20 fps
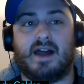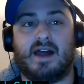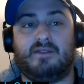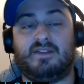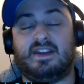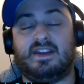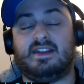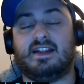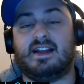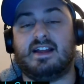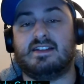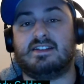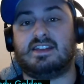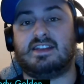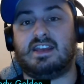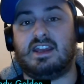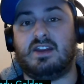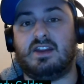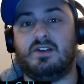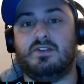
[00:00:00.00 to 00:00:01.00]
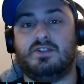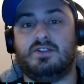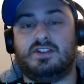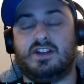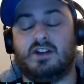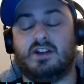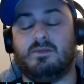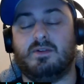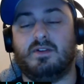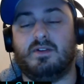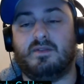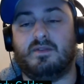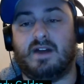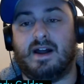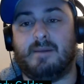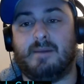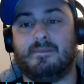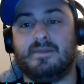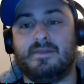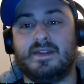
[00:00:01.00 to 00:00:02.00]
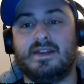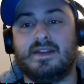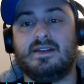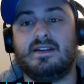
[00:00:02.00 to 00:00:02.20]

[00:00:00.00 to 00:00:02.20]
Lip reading: If he does huge, he'll move up.